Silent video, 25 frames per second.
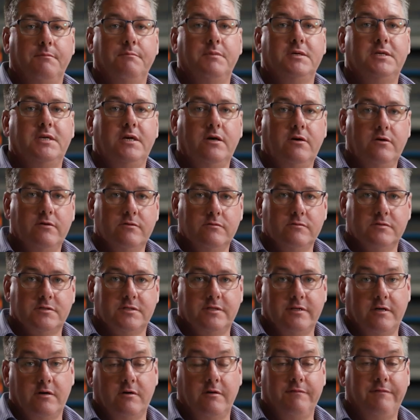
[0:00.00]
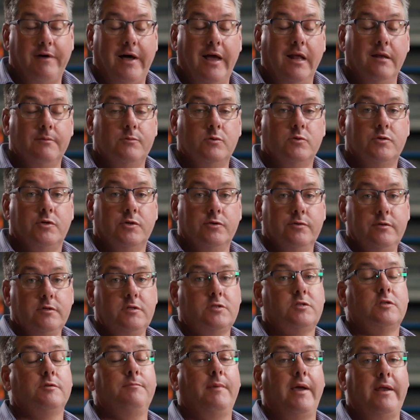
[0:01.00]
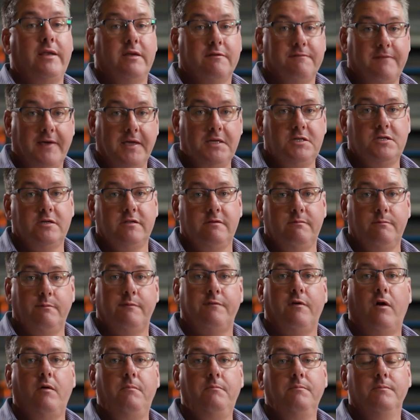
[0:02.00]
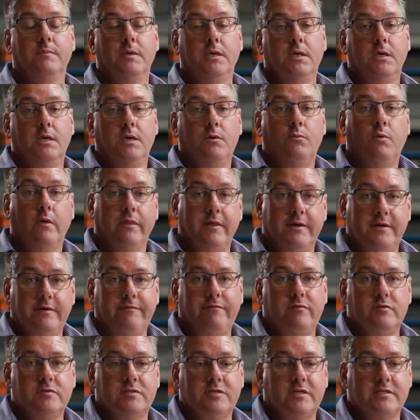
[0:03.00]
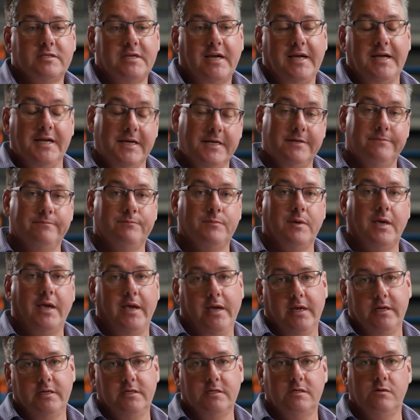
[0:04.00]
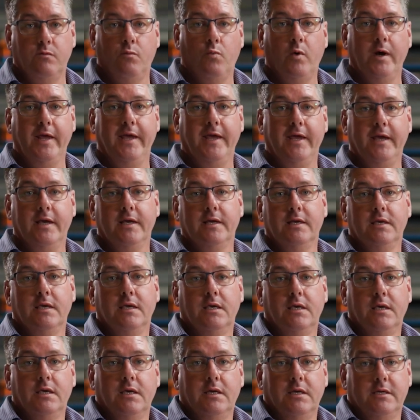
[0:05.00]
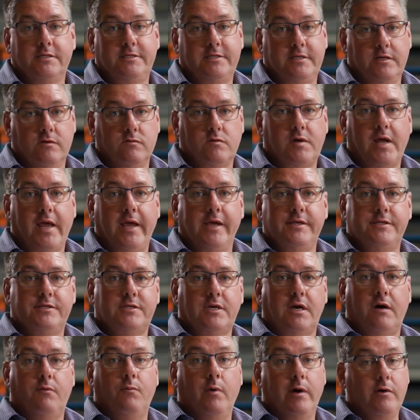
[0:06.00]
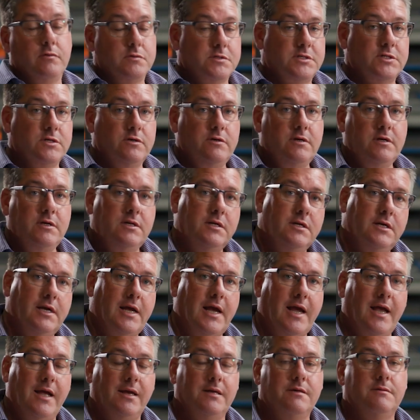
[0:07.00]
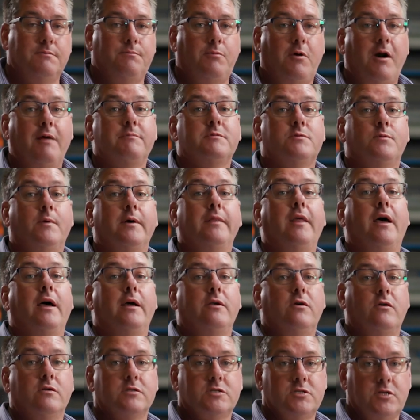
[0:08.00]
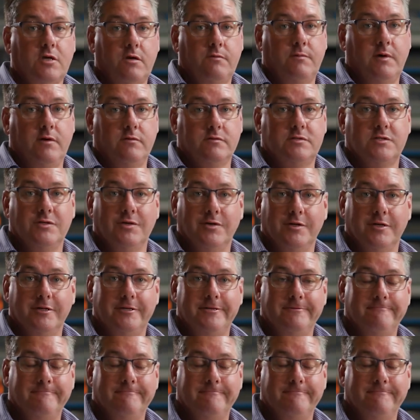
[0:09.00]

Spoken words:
the materials that are available to us to manufacture them from, what the differences are, and where steel tanks are well suited and perhaps where they are not so well suited.